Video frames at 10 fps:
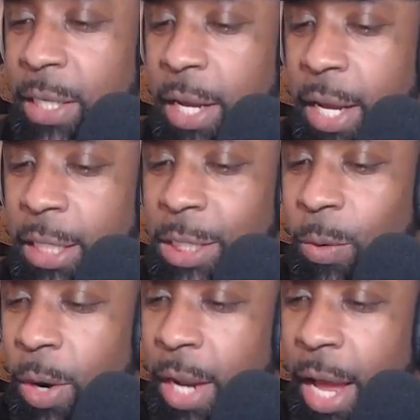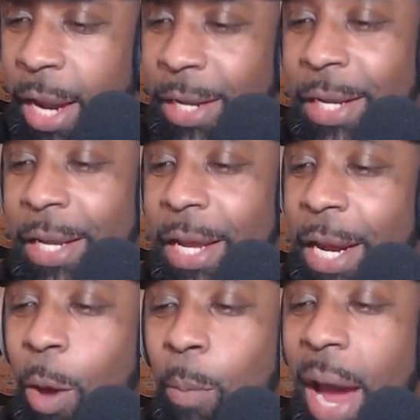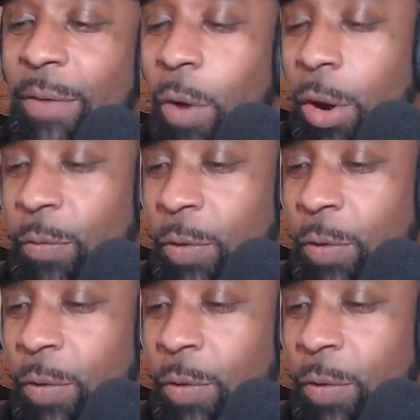storyline, and nobody followed